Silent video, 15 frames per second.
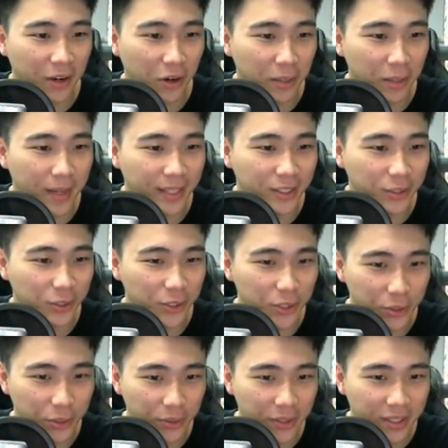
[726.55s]
All the best to
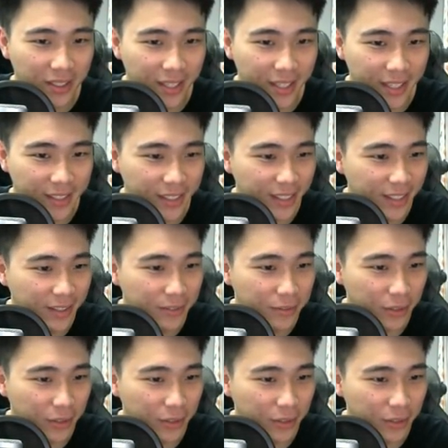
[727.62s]
you later